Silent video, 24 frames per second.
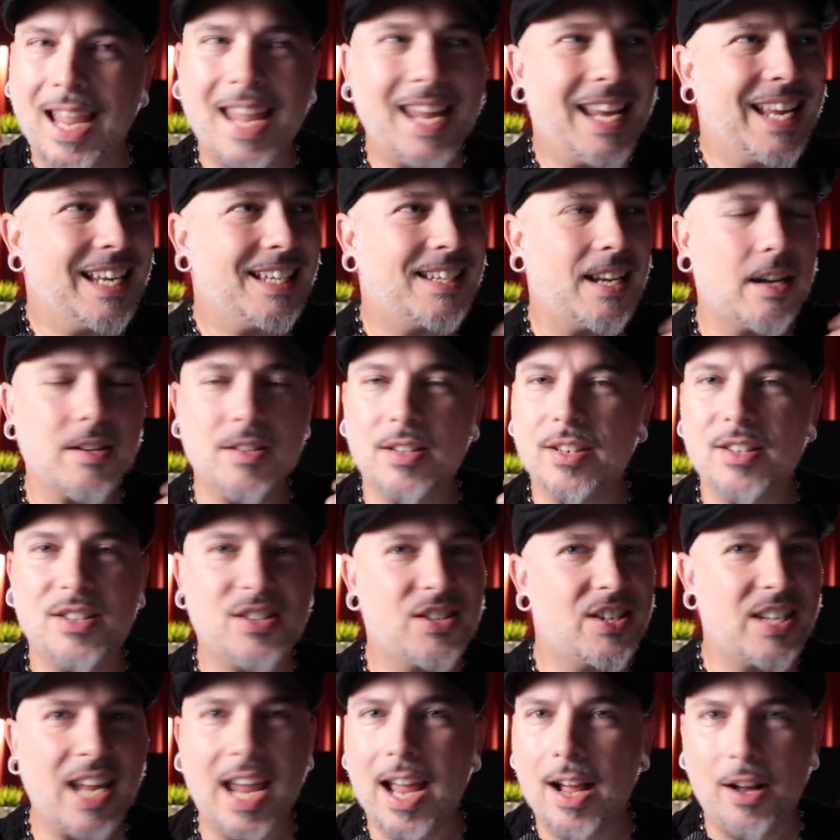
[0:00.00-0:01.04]
Okay, it doesn't
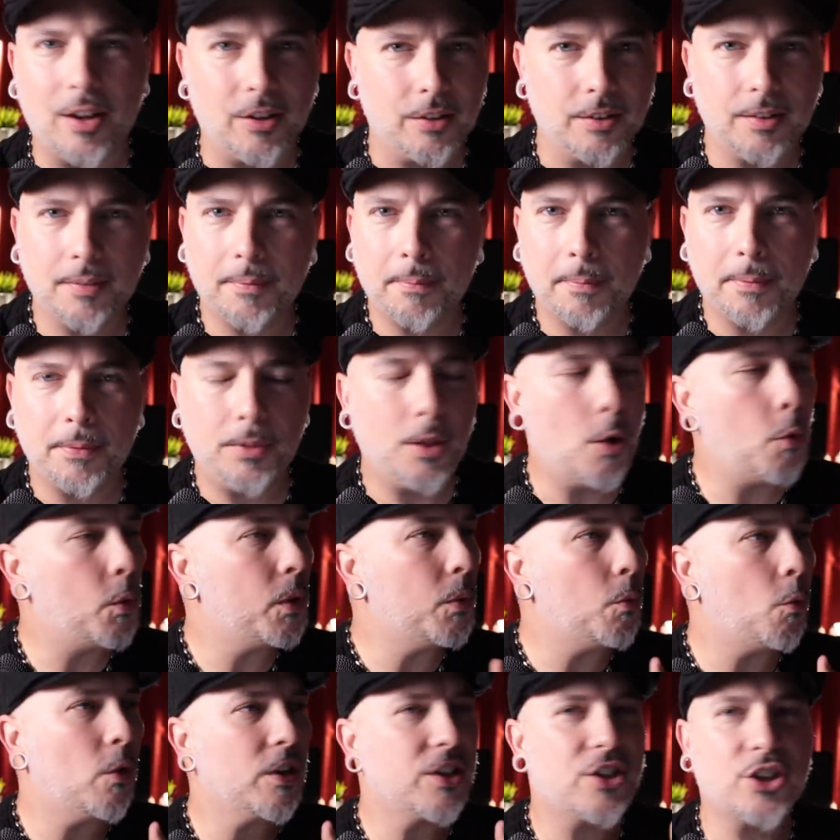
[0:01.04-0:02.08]
sell. No
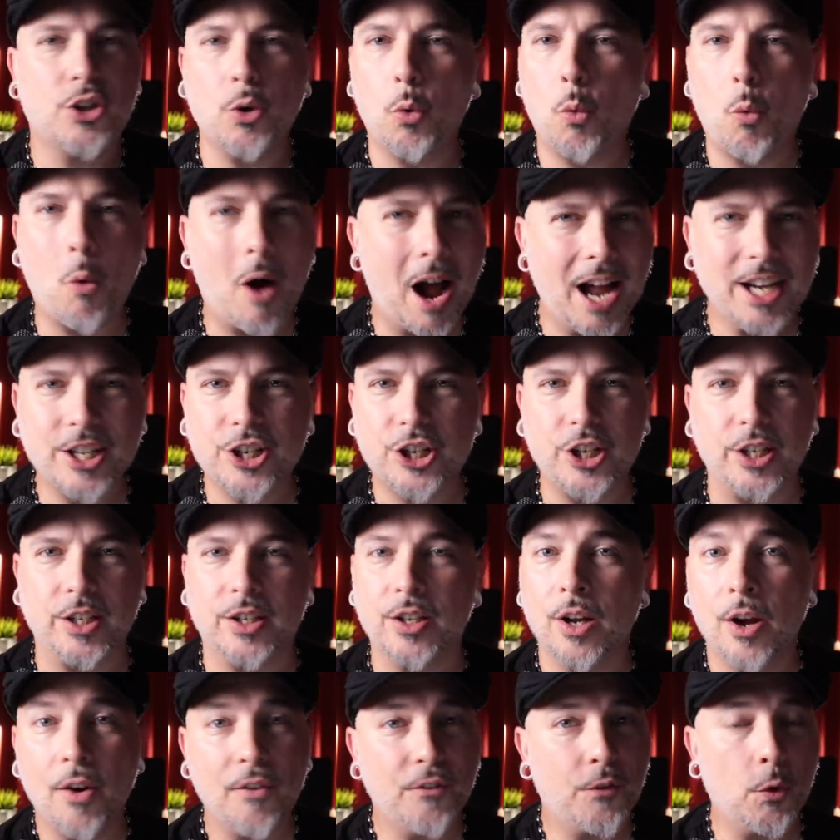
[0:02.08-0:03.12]
one wants to watch
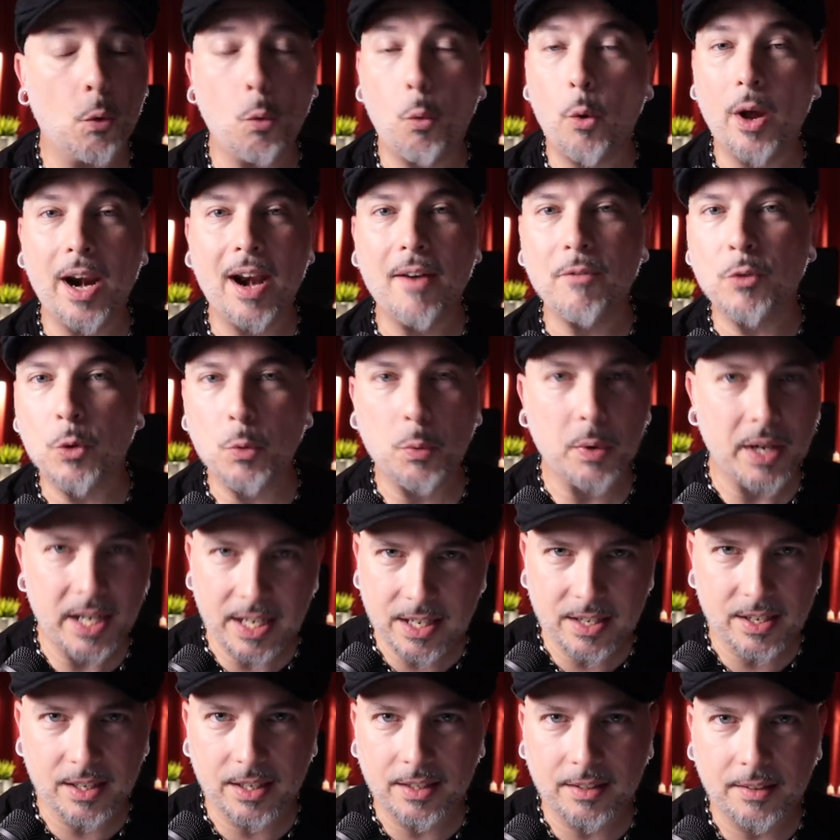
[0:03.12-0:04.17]
it for whatever
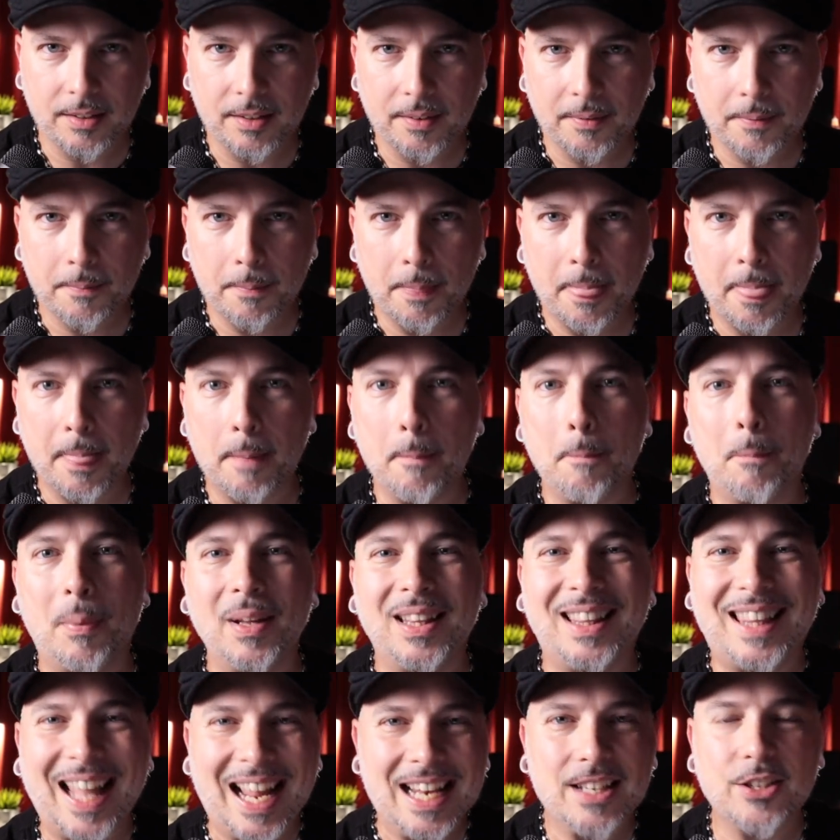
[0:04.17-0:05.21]
reason,
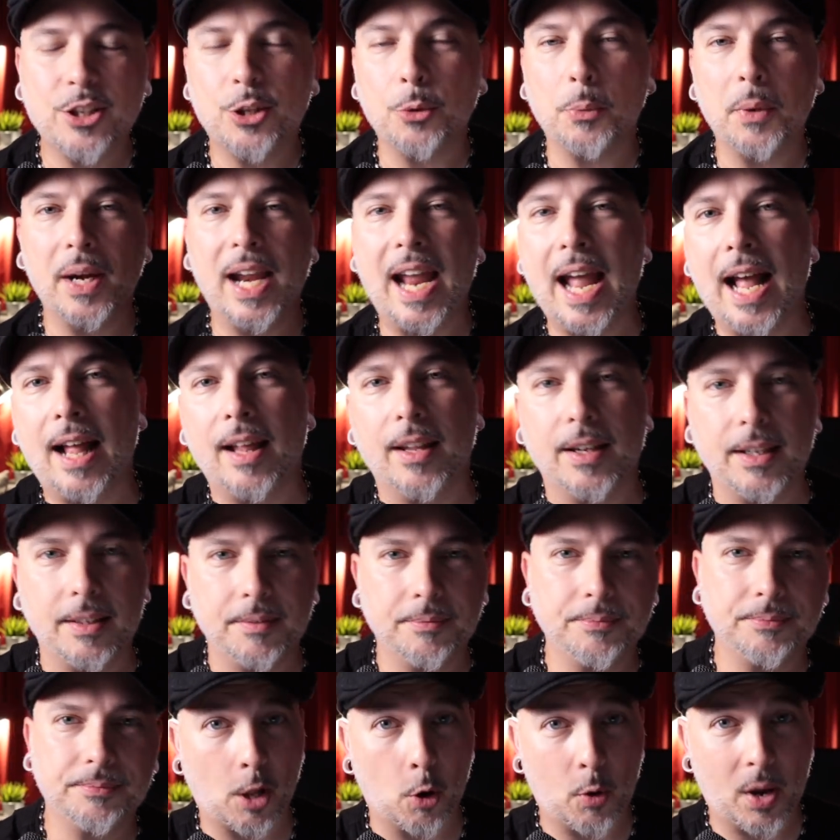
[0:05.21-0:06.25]
but that's the reality.
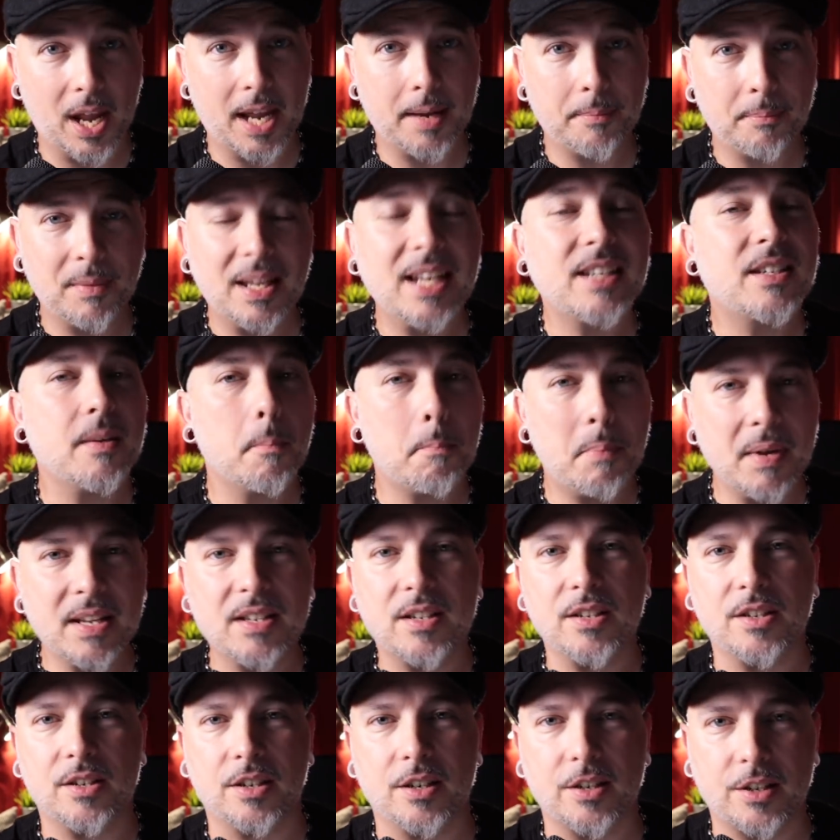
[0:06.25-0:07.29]
Okay, it's a
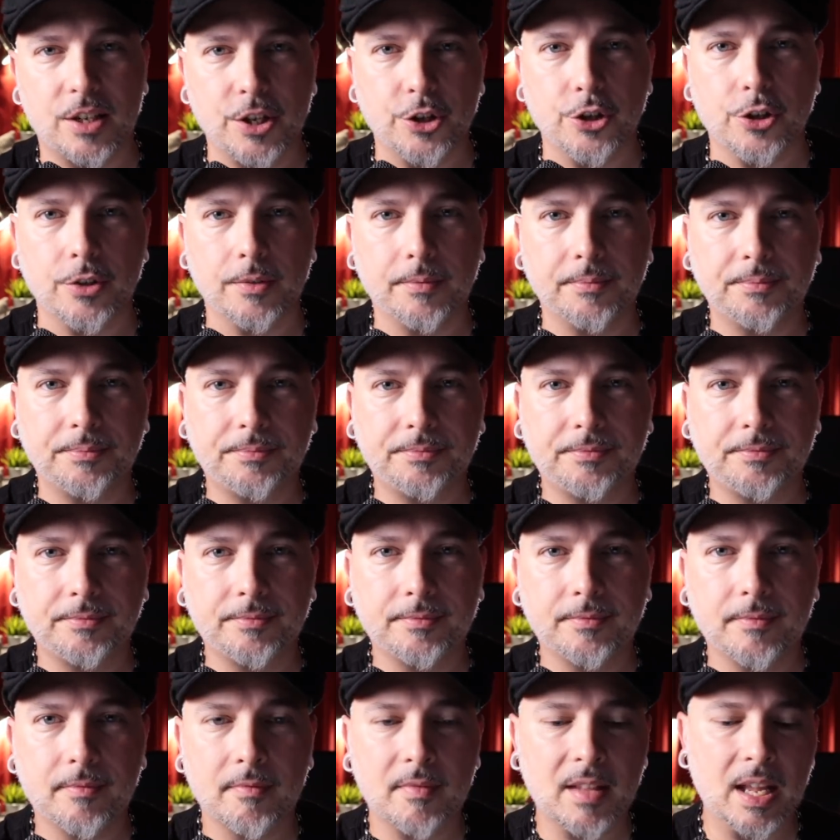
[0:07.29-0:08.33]
business decision.
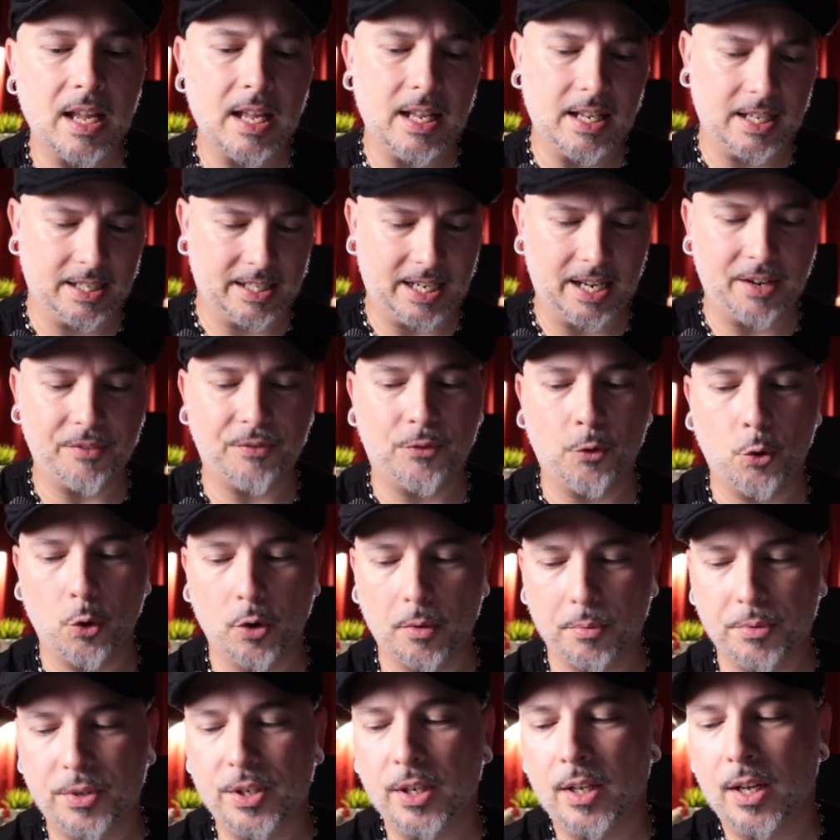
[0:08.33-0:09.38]
Ted
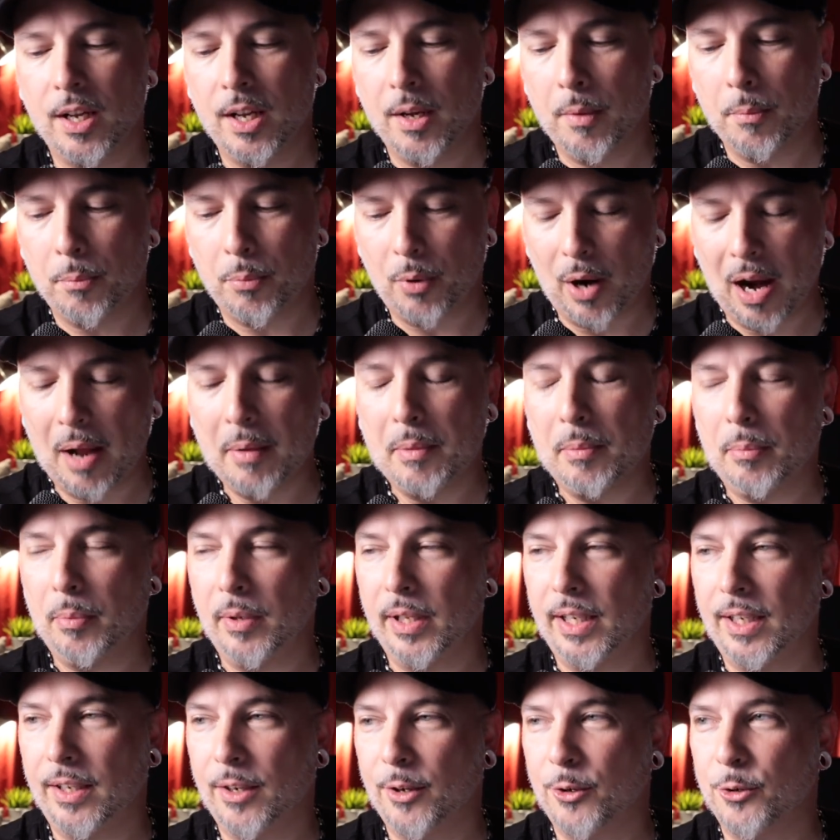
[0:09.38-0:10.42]
Forbes
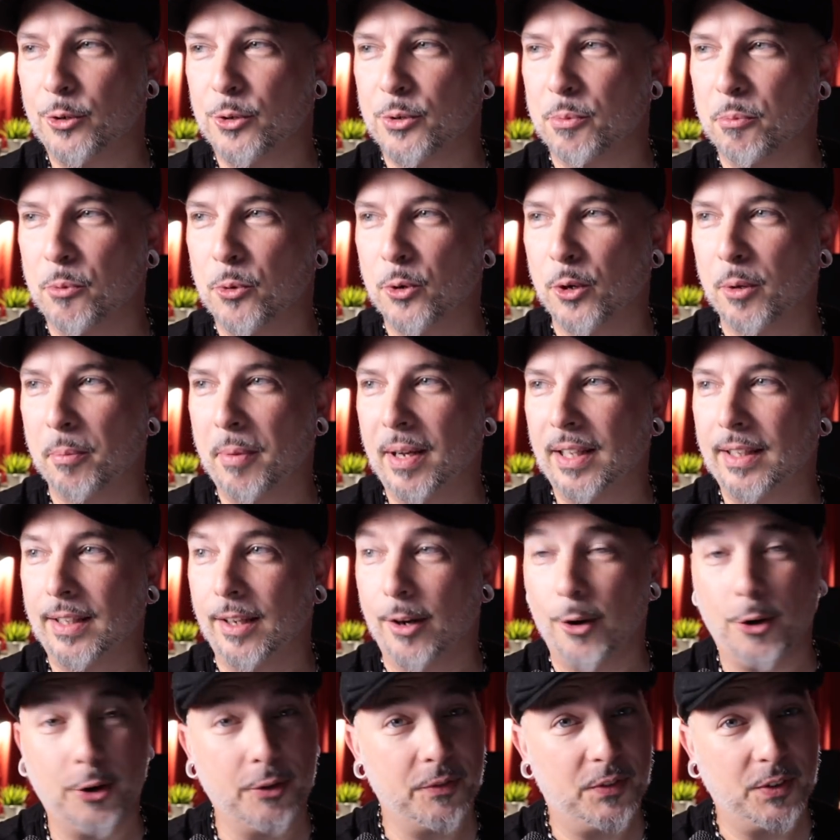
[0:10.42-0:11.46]
probably knows more about
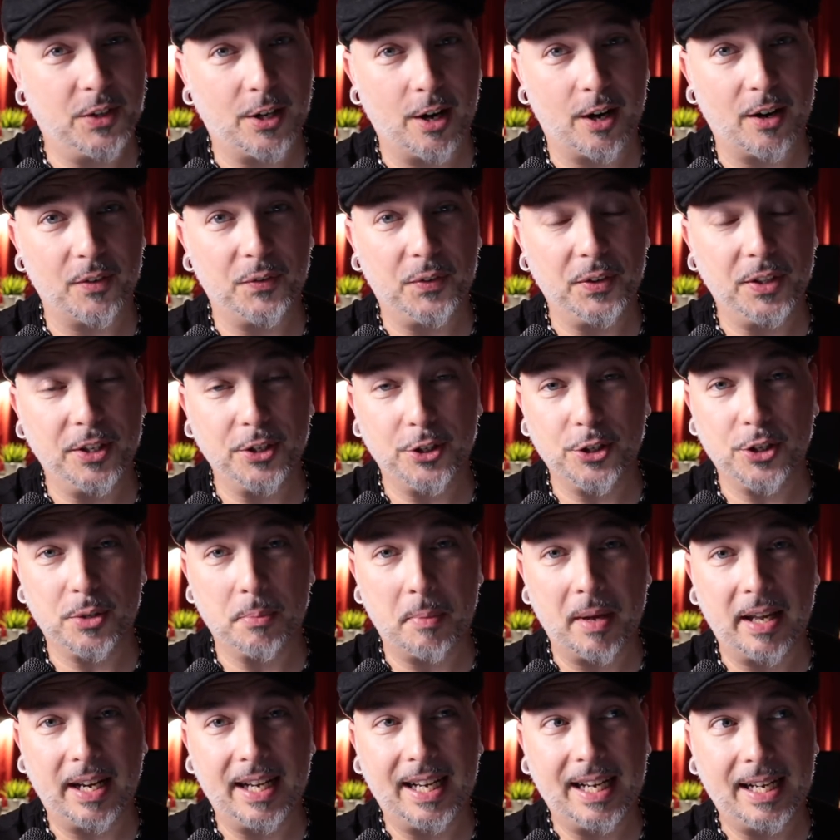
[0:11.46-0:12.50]
the art of photography than just
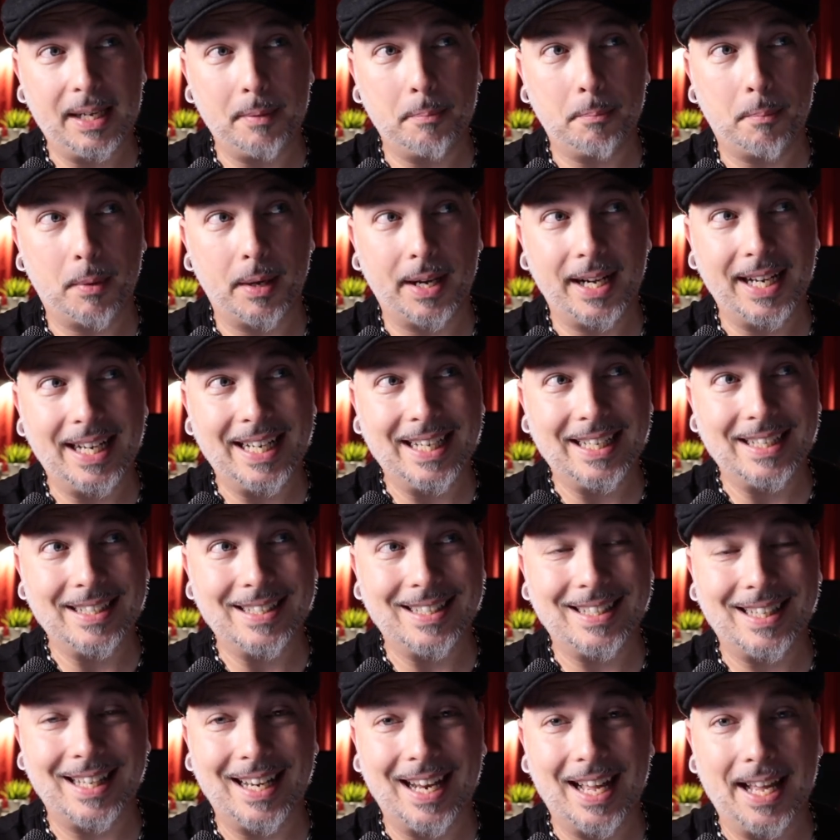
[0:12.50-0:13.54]
about anybody
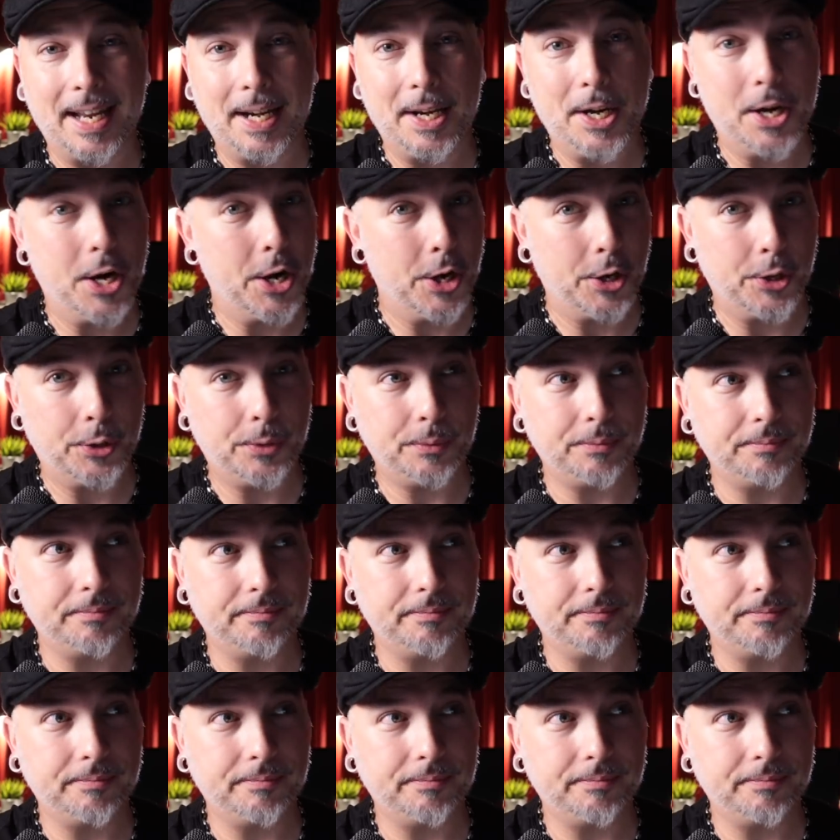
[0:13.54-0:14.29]
else that I know.